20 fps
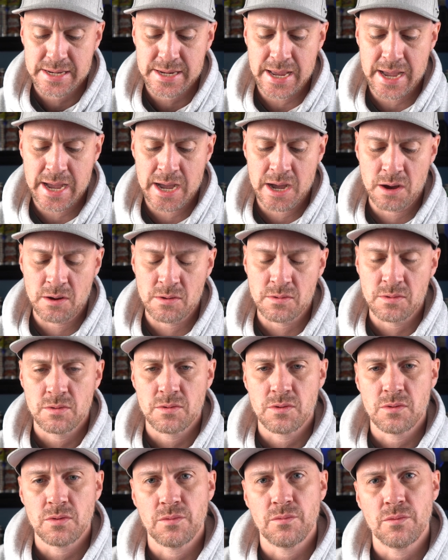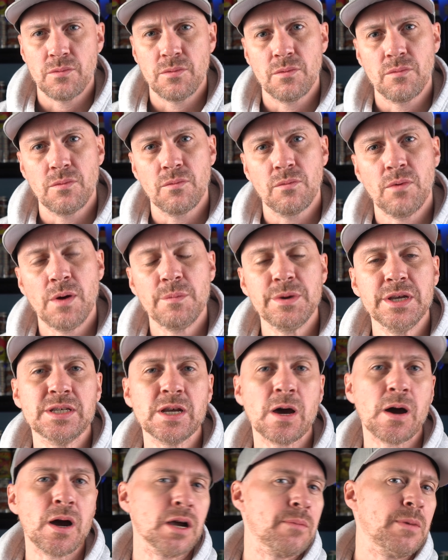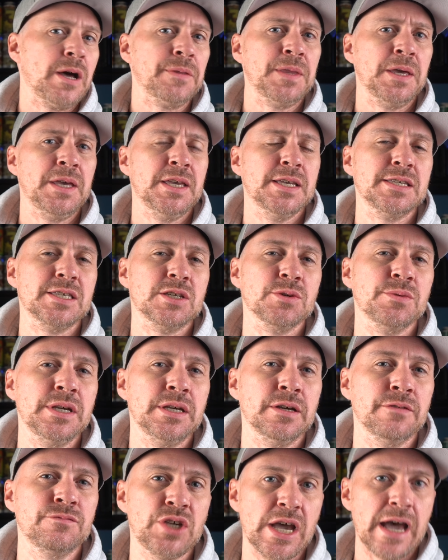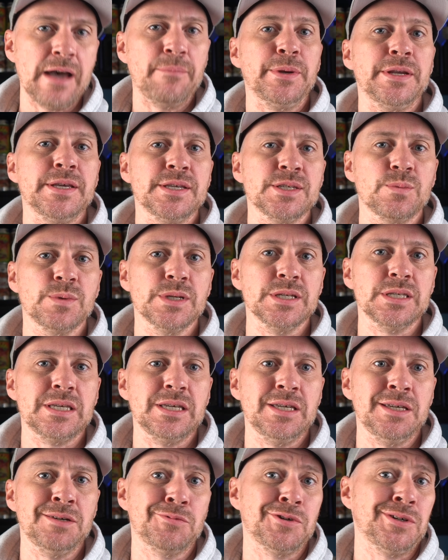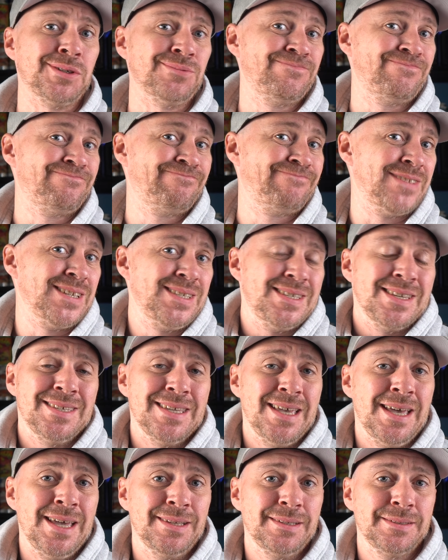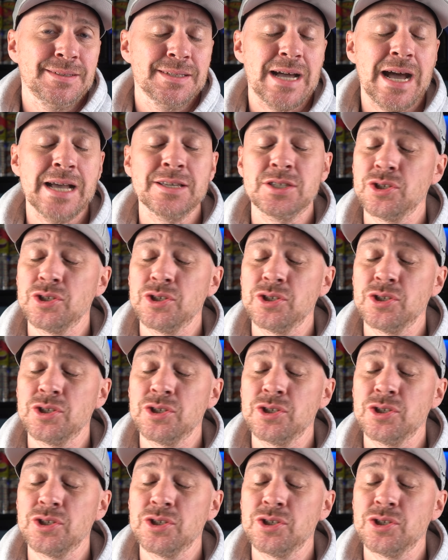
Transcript: Now, when we talk about the history of Japanese whiskey, well, this is it. I